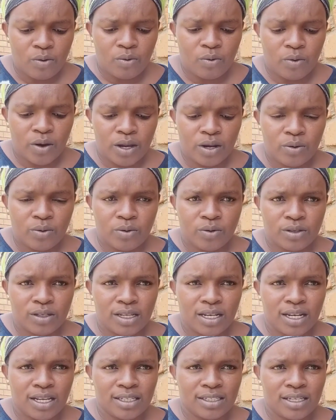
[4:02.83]
When was
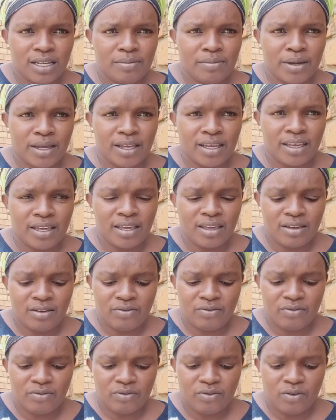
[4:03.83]
the last time I
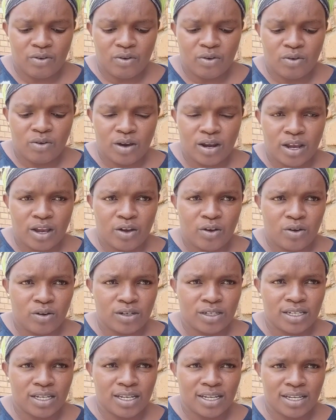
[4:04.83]
gave or I
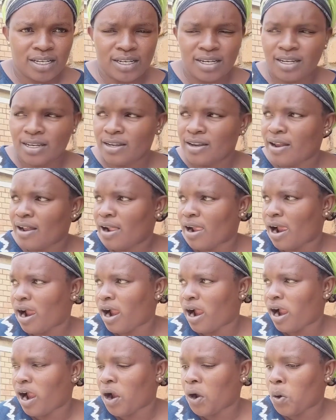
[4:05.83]
got head?
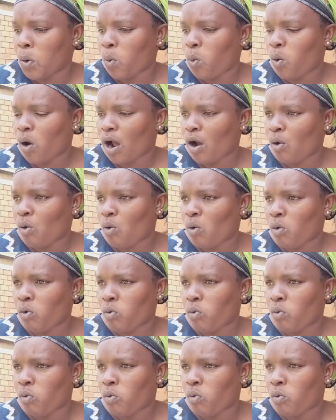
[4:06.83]
Wow.